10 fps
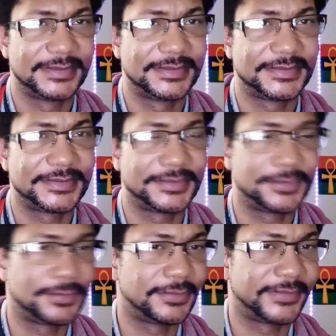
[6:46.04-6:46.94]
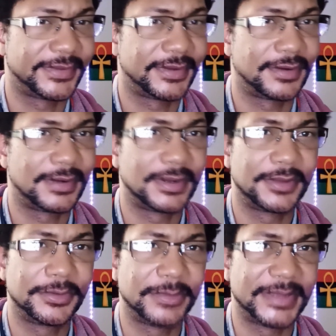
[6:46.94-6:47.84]
to go over there in a
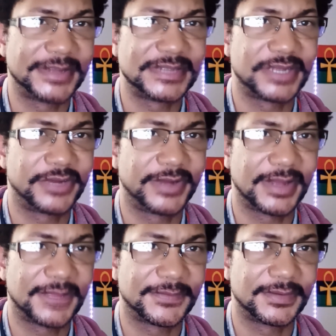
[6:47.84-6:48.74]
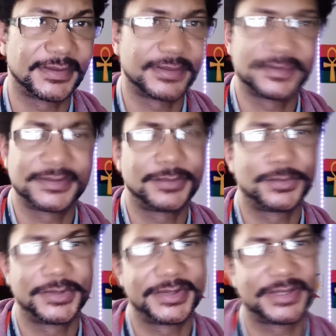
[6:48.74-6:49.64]
humanitarian effort. They'll
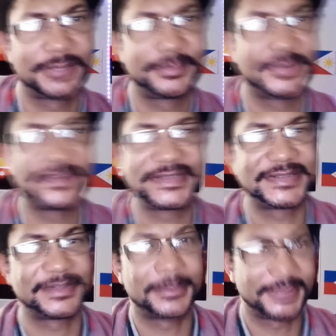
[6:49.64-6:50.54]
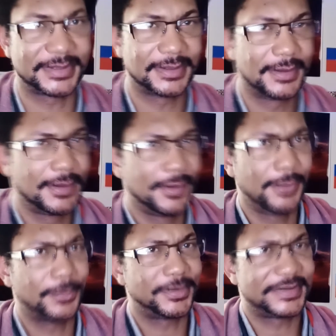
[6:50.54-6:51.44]
word it up. They'll say something
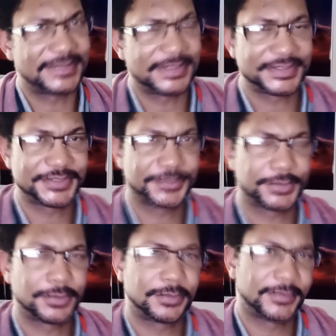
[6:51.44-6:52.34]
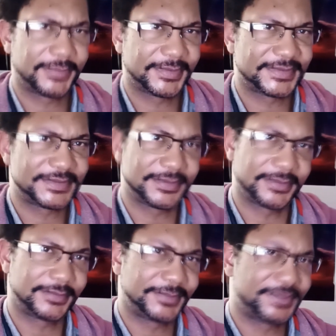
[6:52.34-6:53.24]
where it's not just we're going over there to steal
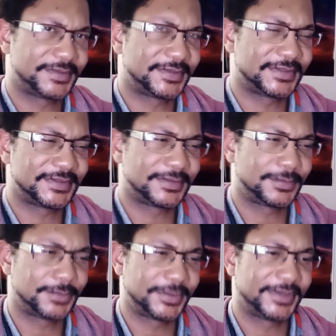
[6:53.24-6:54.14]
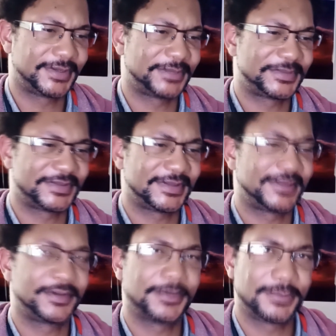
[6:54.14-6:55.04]
their resources. They'll word it up so that
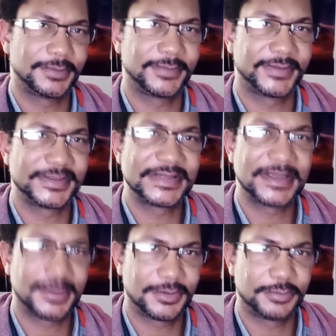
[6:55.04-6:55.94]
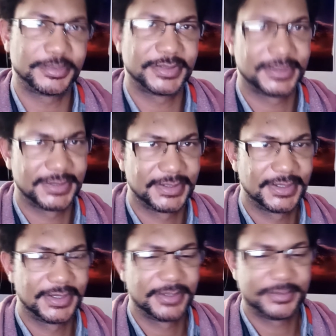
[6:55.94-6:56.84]
they're going over there to help.
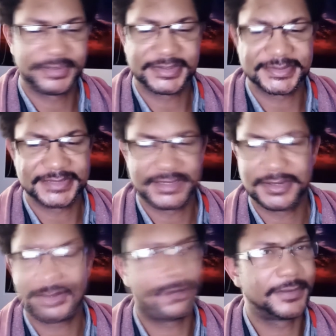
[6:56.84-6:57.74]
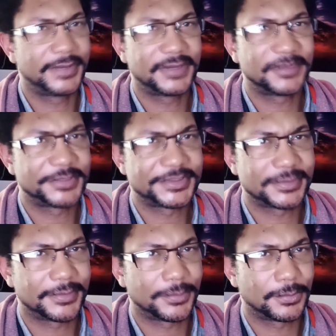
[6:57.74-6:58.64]
Because all the governments
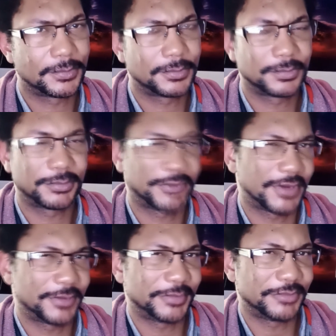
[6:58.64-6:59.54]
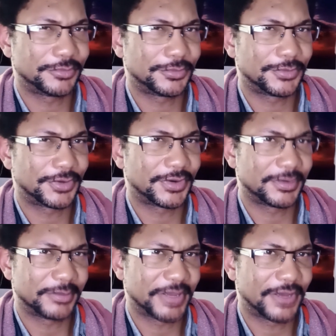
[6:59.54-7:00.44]
around the world where brown people are
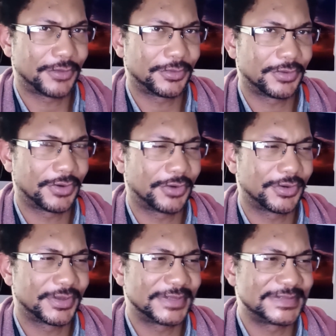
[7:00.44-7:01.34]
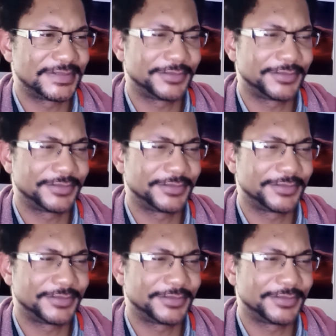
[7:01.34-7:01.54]
in power are considered